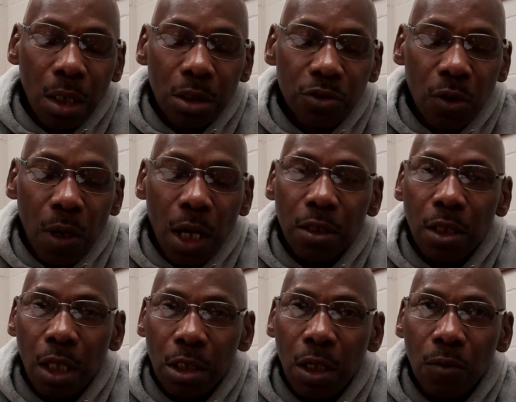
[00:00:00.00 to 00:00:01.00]
So I
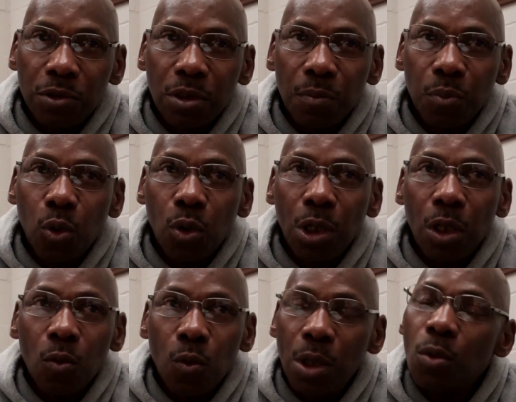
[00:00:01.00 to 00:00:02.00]
thought that was
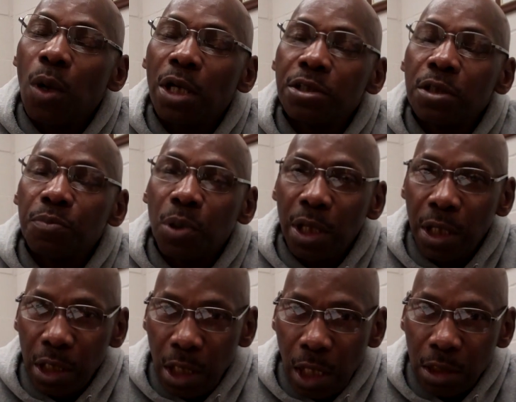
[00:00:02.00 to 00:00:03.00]
important. We wasn't
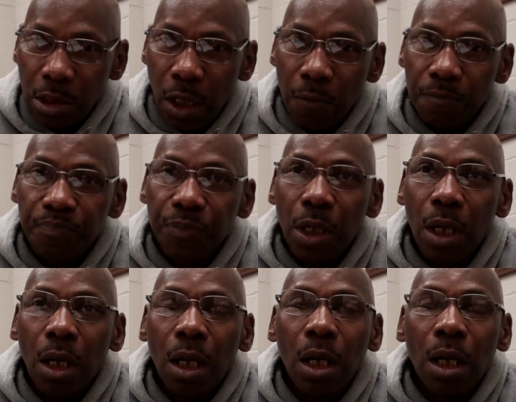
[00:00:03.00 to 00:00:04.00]
playing catch
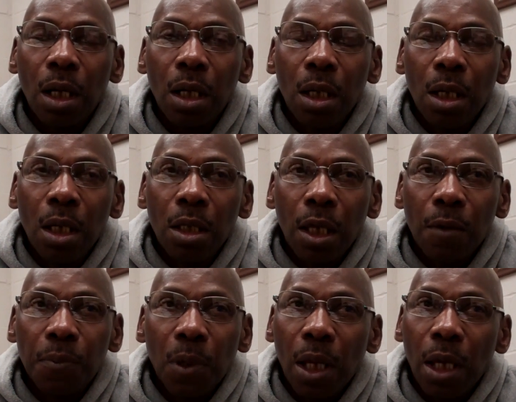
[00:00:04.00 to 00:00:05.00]
up. They
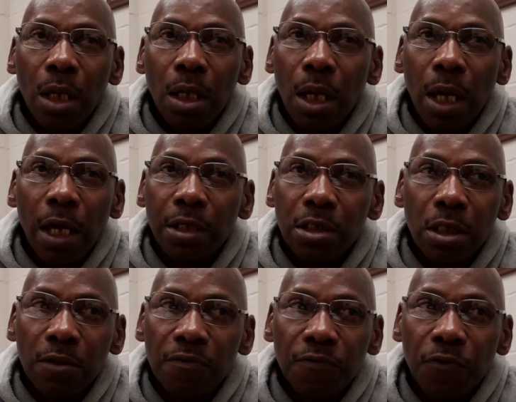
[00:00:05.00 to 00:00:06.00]
played an
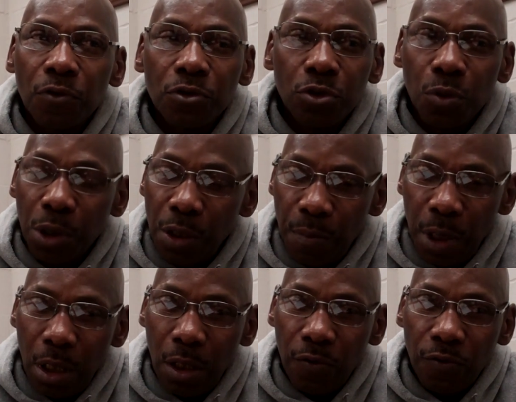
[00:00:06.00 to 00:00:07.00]
excellent first 20
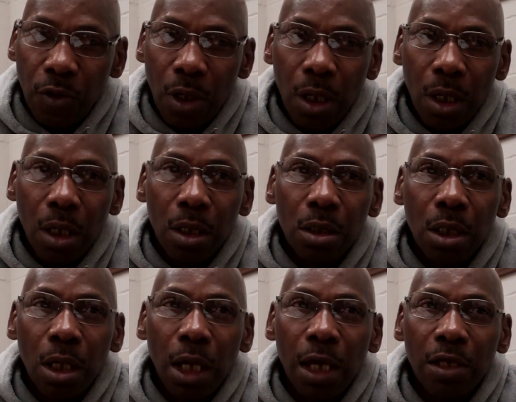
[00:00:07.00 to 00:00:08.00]
minutes.
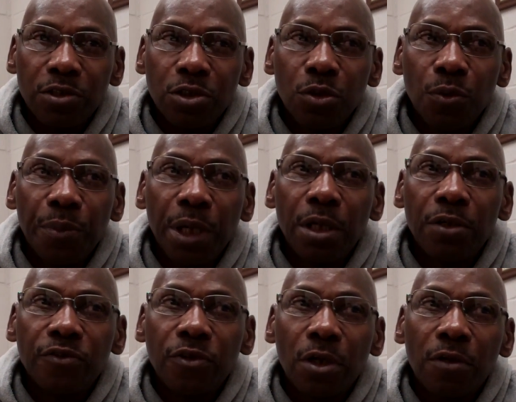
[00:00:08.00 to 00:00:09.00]
The last 2
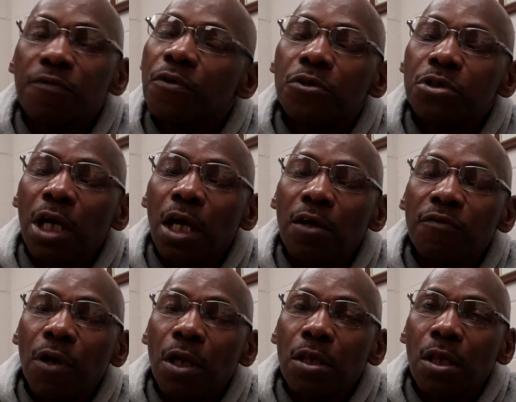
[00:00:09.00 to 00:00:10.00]
minutes of the first
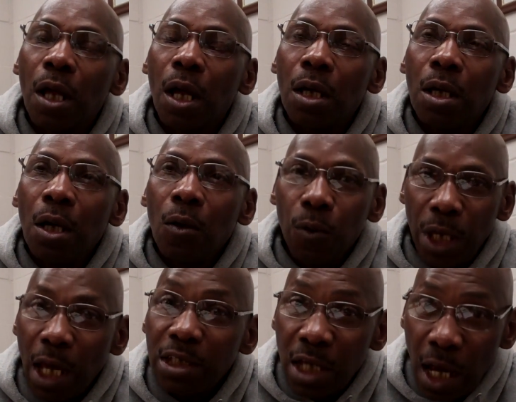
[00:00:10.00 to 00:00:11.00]
half, I thought we
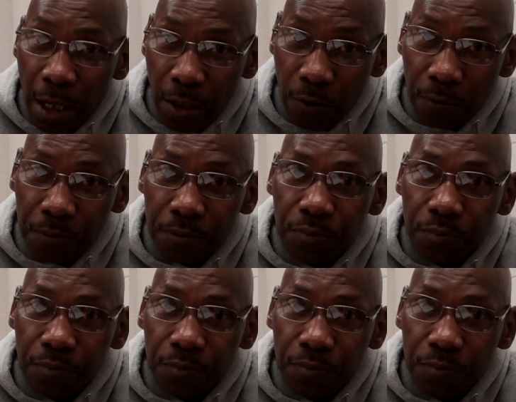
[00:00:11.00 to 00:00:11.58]
got tired.